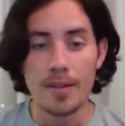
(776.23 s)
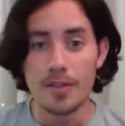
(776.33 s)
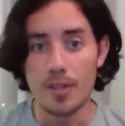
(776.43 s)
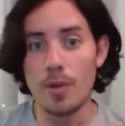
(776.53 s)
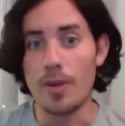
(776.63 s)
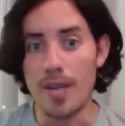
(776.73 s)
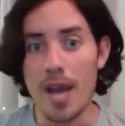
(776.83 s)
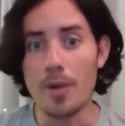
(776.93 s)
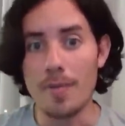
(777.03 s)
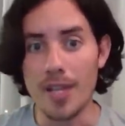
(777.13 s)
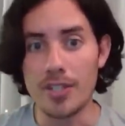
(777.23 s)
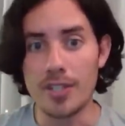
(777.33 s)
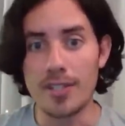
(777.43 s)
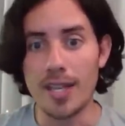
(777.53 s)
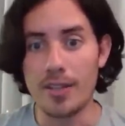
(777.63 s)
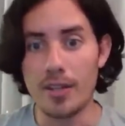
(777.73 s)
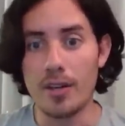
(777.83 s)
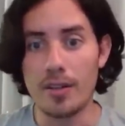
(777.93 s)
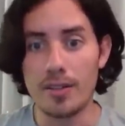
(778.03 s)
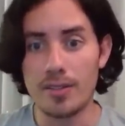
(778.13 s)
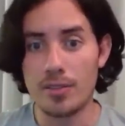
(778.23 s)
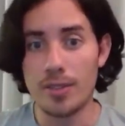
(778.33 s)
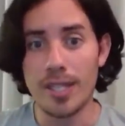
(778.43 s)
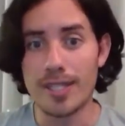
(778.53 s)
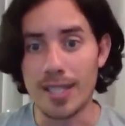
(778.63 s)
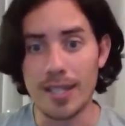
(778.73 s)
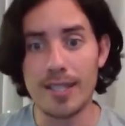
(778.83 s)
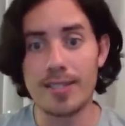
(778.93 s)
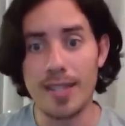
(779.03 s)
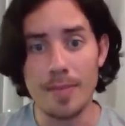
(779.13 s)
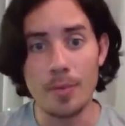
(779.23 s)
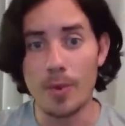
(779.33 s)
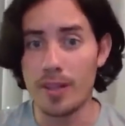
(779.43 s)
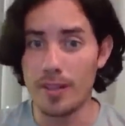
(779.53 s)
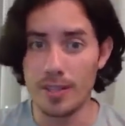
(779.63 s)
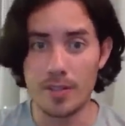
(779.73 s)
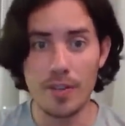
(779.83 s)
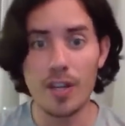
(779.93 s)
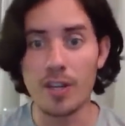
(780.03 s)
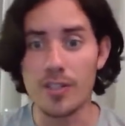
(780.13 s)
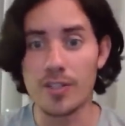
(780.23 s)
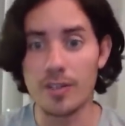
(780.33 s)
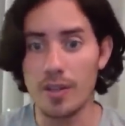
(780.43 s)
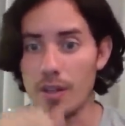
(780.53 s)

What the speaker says: So now imagine that the earth is doing exactly the same with its fingers,